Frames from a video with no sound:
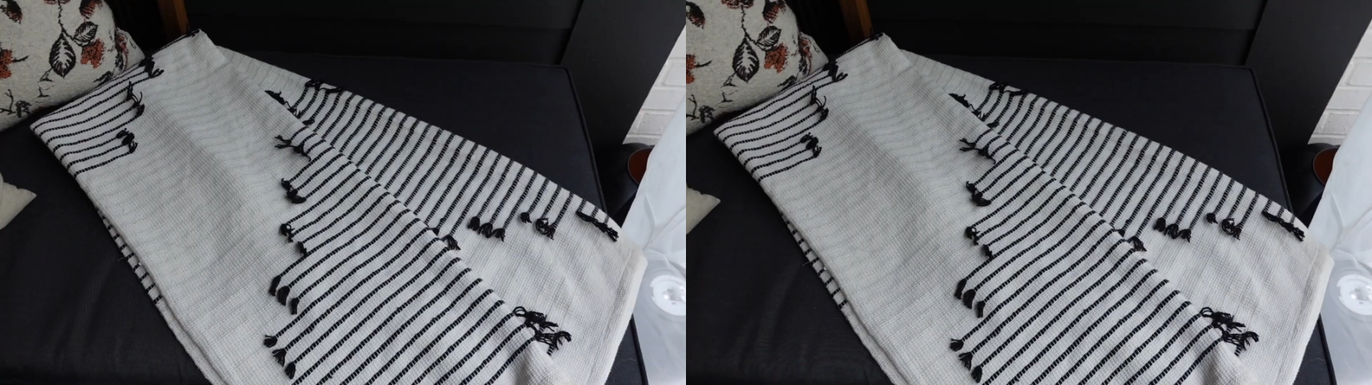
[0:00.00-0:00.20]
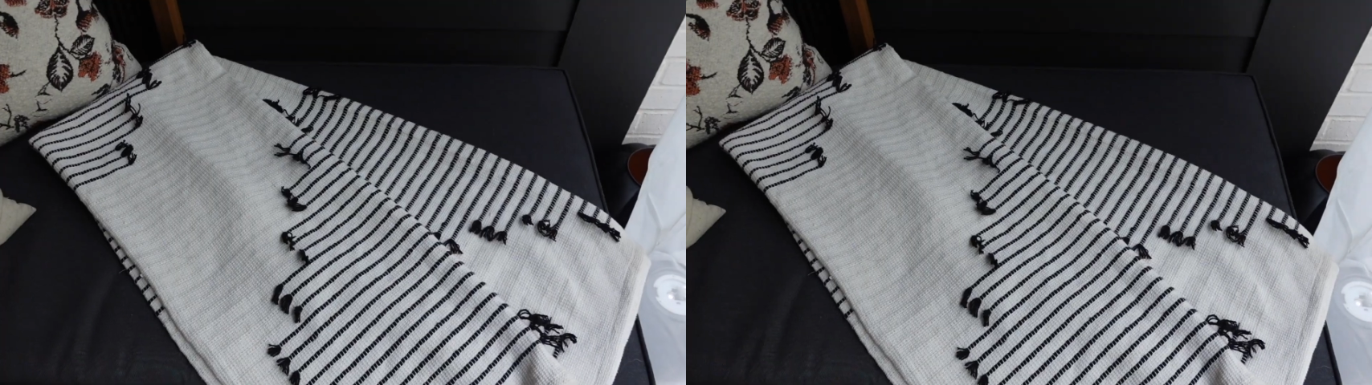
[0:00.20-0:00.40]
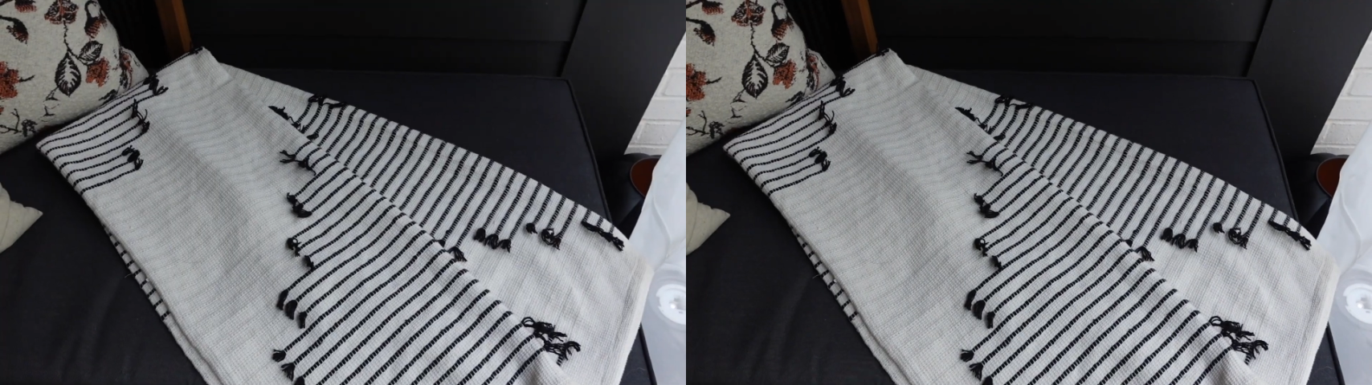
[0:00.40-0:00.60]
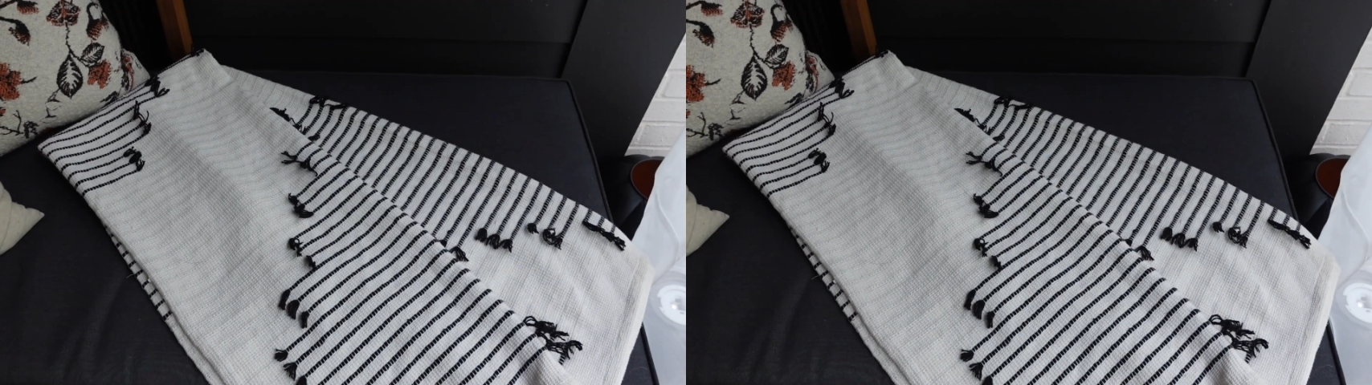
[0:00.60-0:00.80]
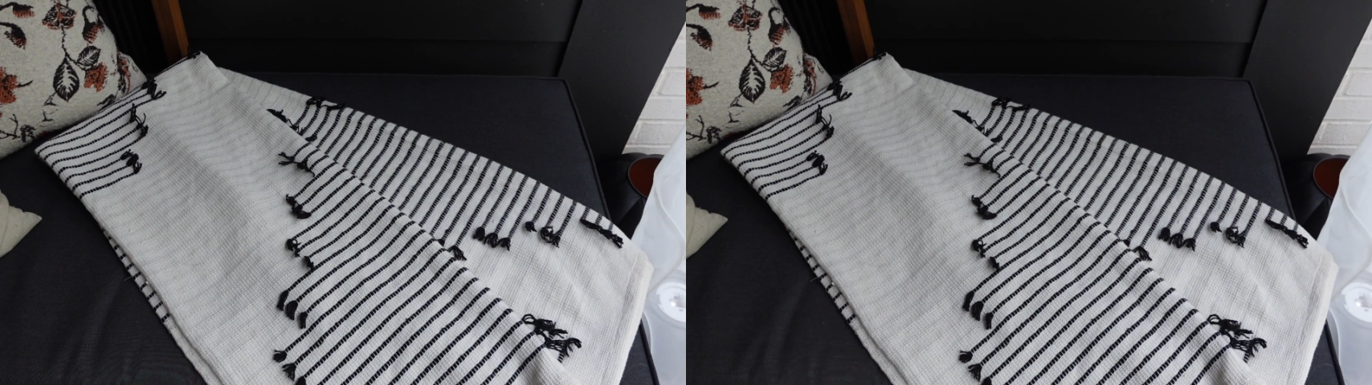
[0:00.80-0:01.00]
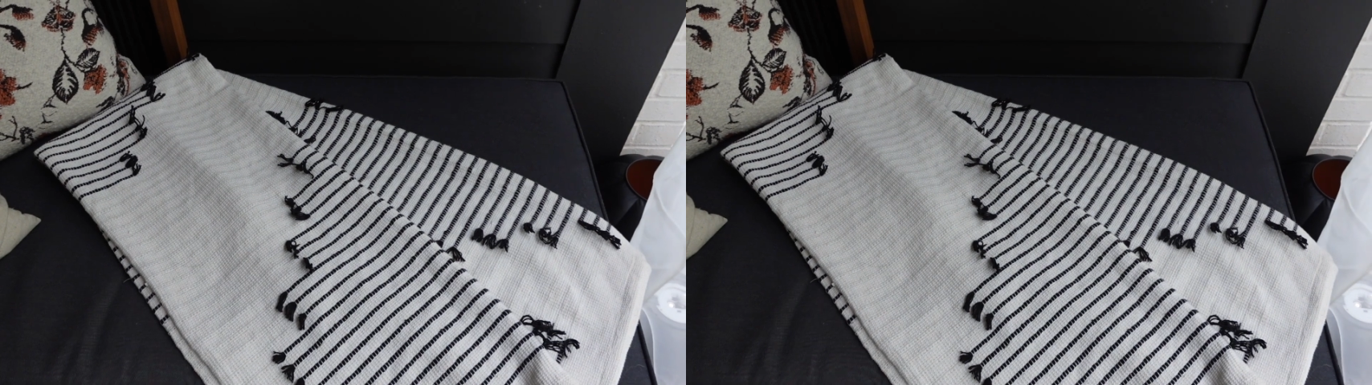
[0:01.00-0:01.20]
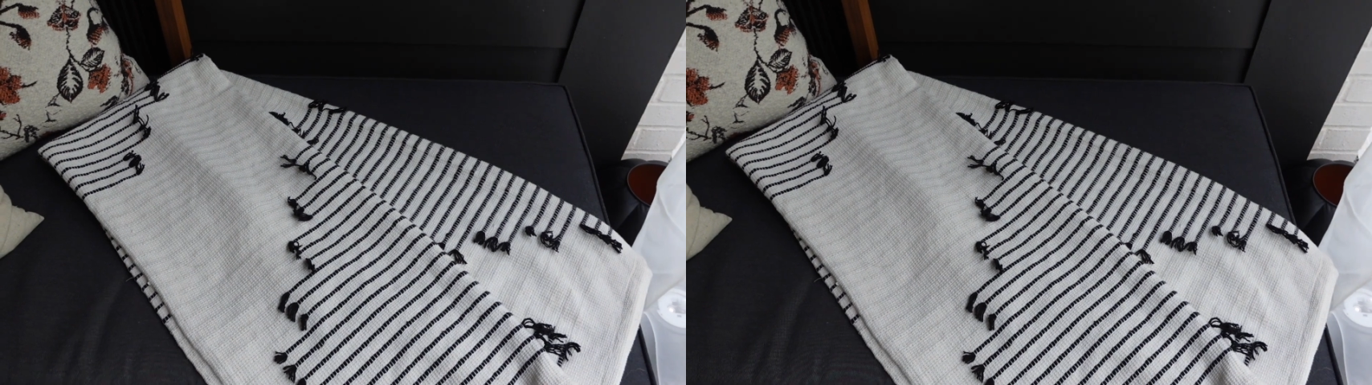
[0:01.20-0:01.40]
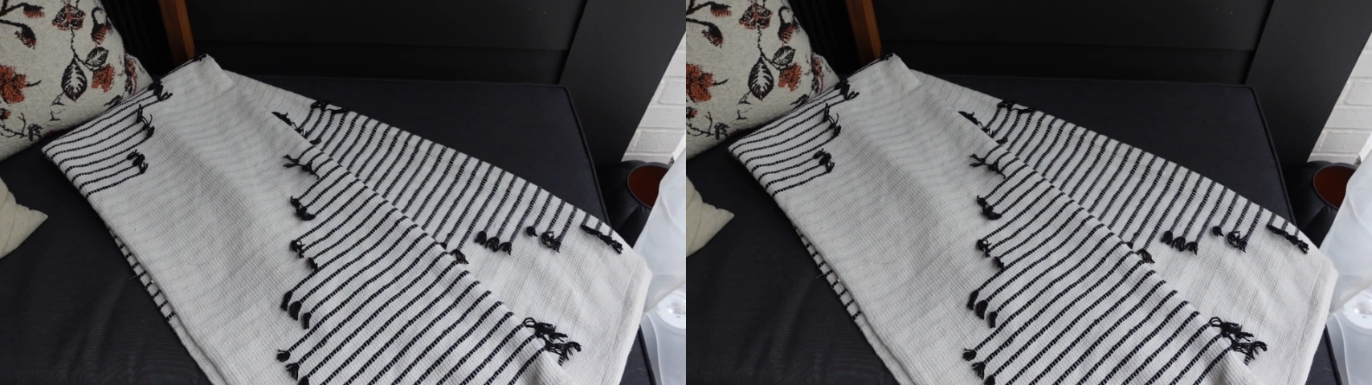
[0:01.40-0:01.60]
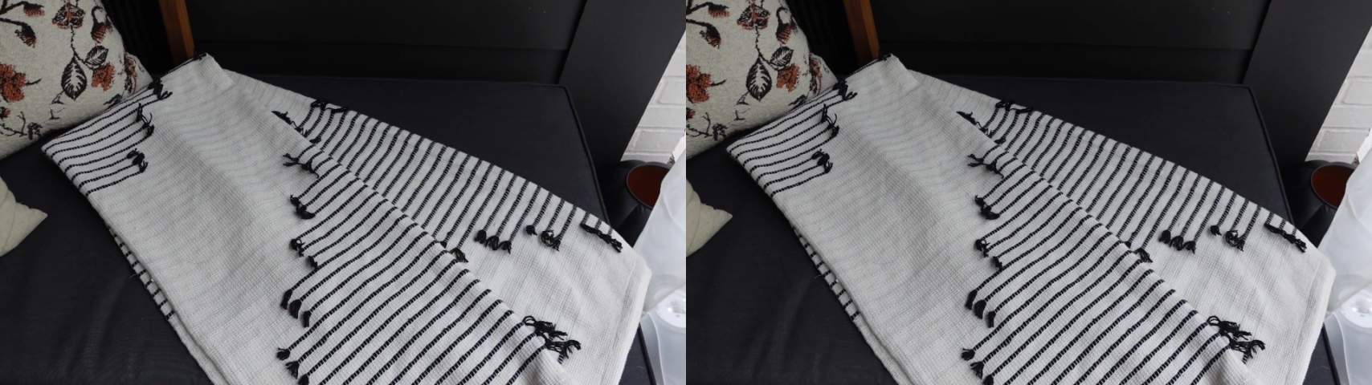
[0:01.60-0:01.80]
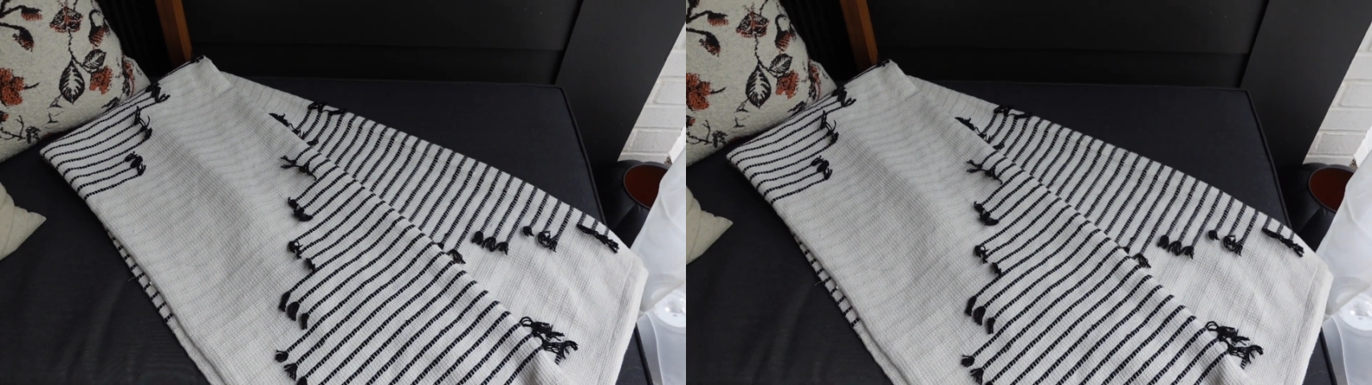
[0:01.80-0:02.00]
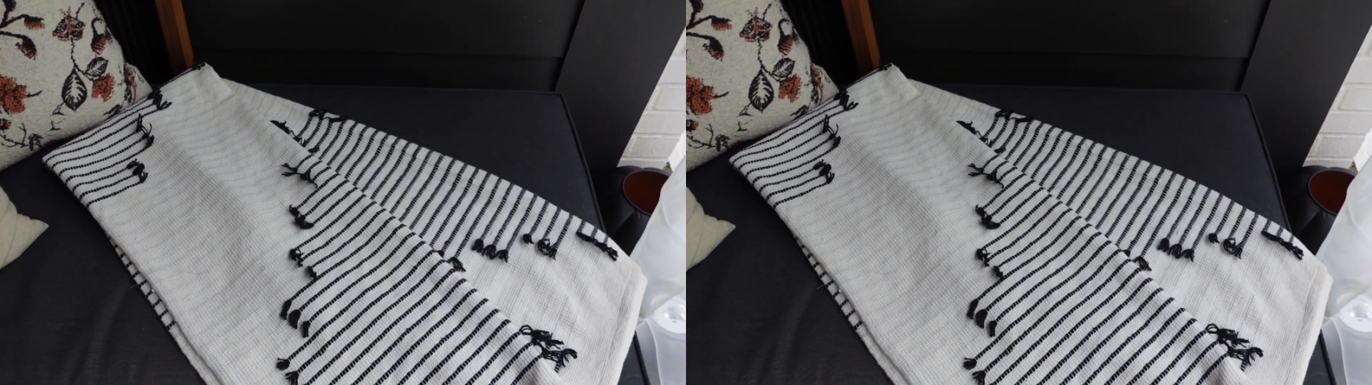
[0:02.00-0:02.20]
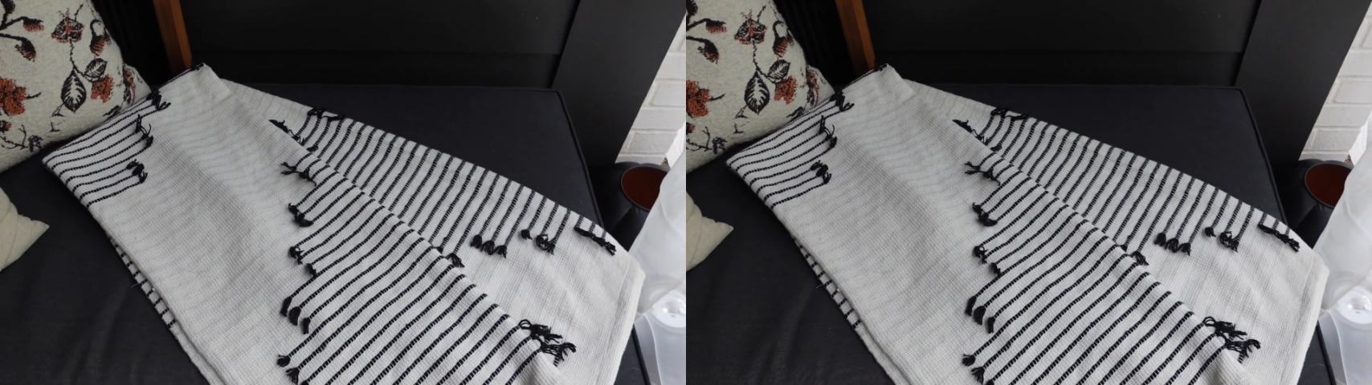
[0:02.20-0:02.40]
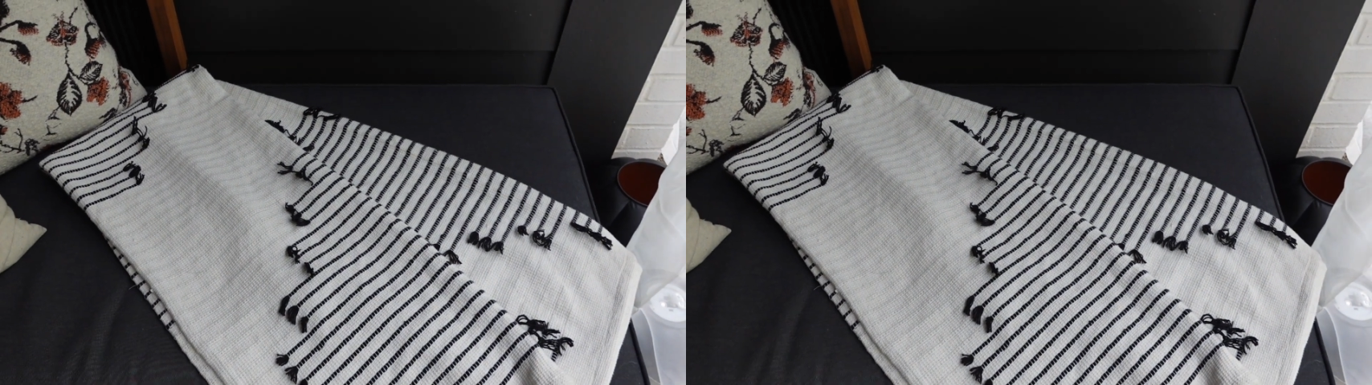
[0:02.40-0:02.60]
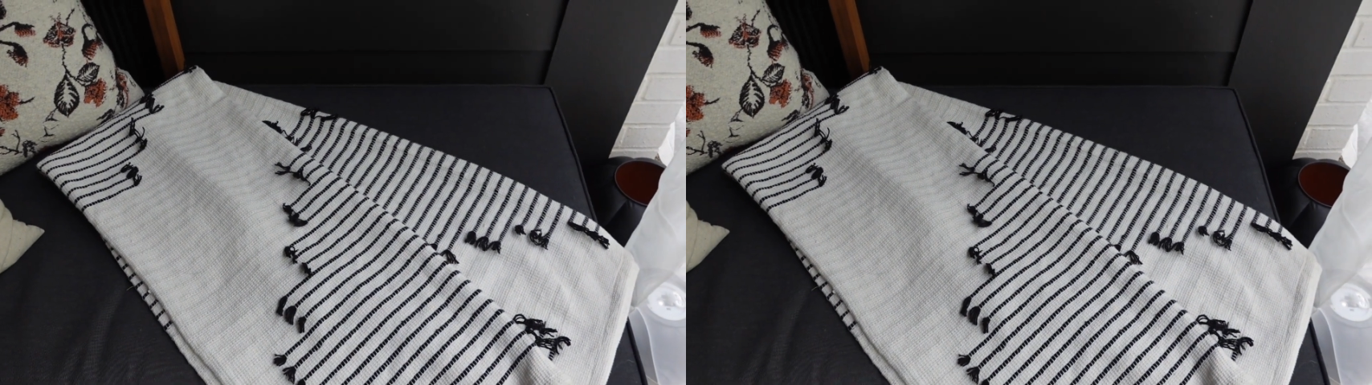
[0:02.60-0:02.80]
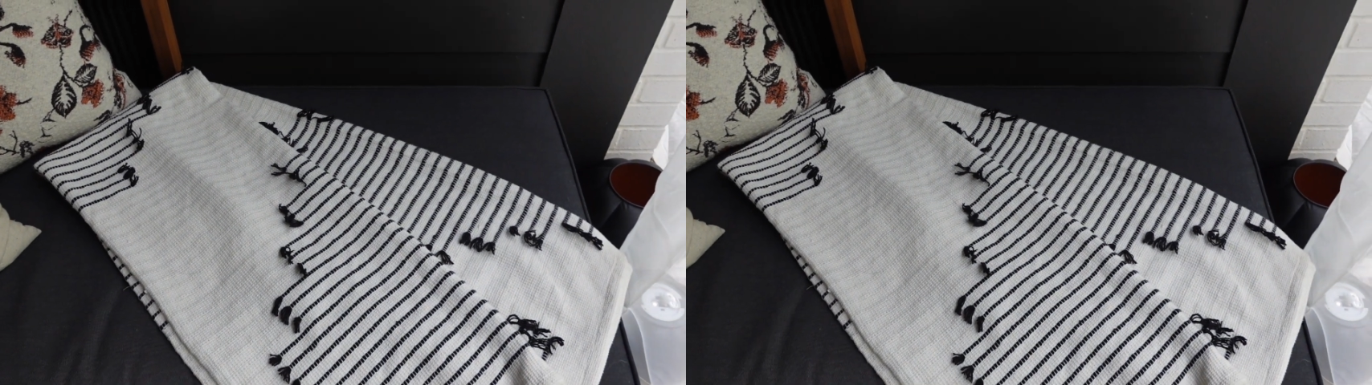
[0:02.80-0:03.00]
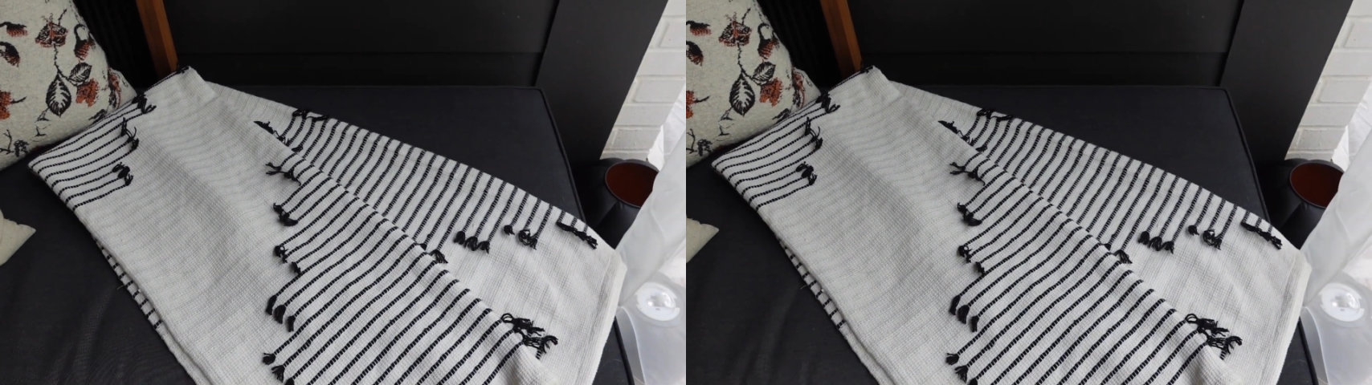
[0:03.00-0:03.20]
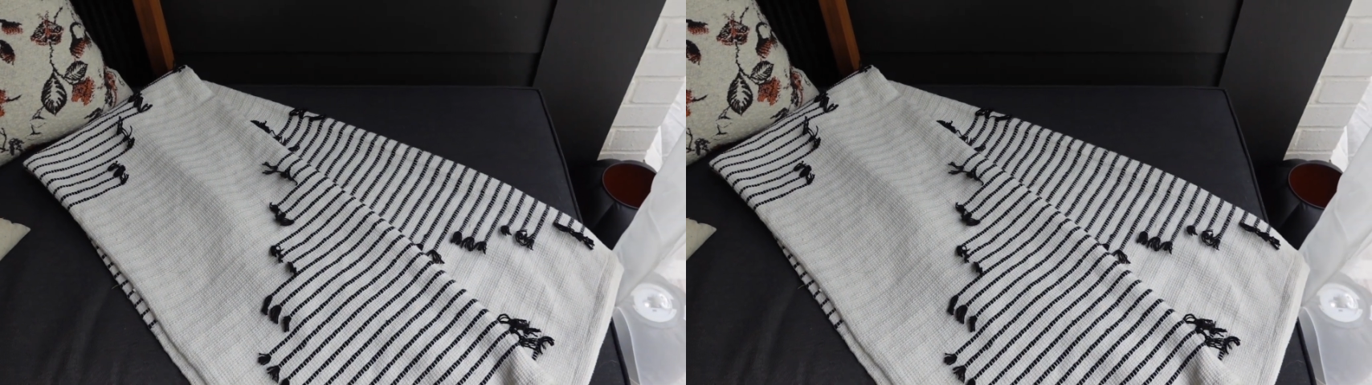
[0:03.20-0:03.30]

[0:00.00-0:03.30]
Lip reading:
Nobody's mouth can be seen.